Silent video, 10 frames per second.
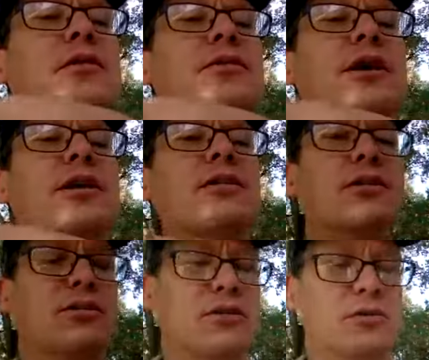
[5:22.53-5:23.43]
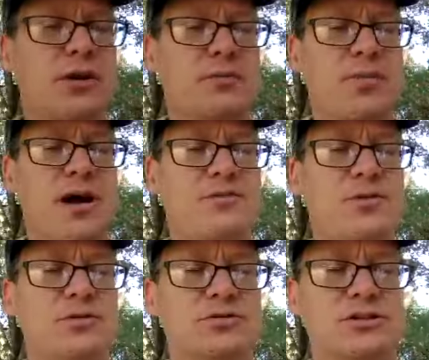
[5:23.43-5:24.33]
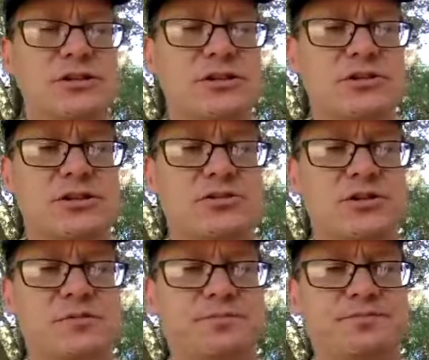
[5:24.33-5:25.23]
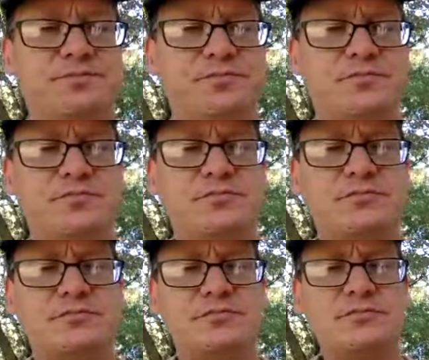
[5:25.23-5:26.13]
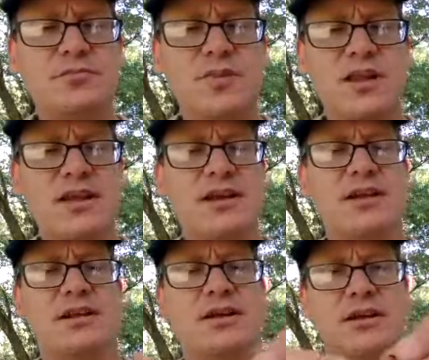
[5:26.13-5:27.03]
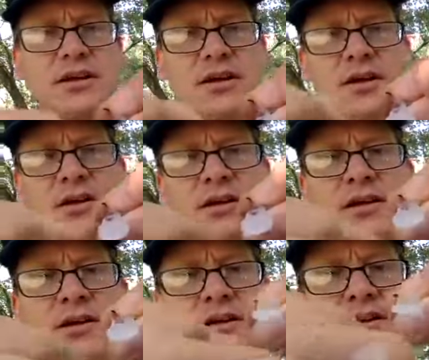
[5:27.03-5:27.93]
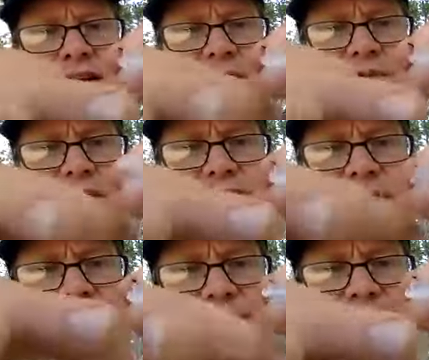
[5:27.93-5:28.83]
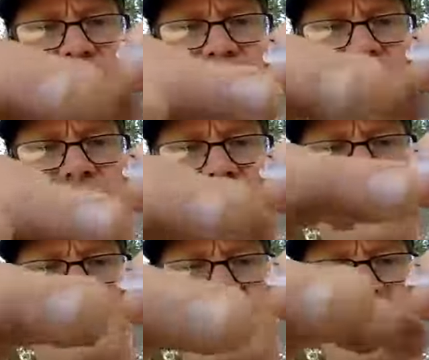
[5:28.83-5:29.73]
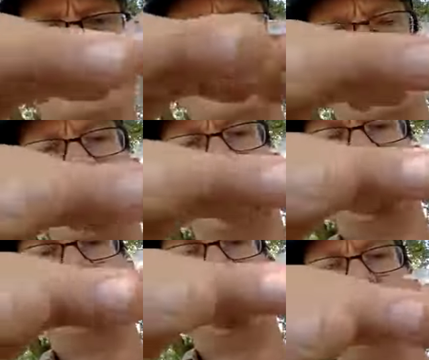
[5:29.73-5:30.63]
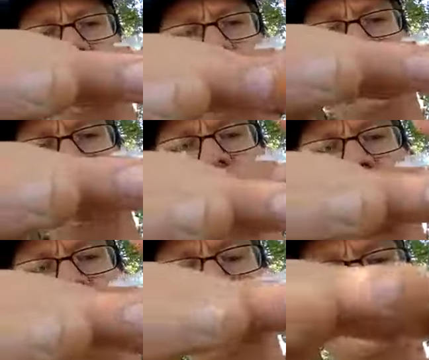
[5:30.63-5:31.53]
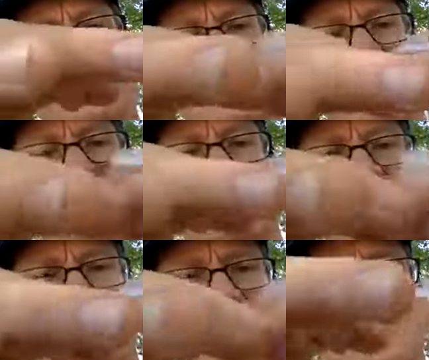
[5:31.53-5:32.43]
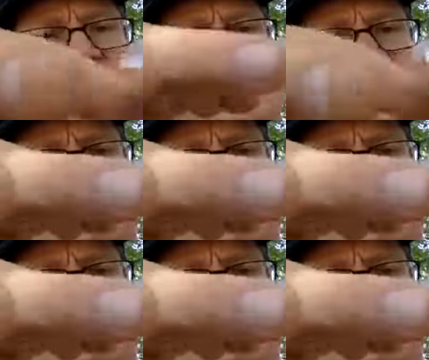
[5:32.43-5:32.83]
Trying to look through my bifocals here on this one and tap it. Now, if you don't see it, it's best to go ahead and sterilize it anyways,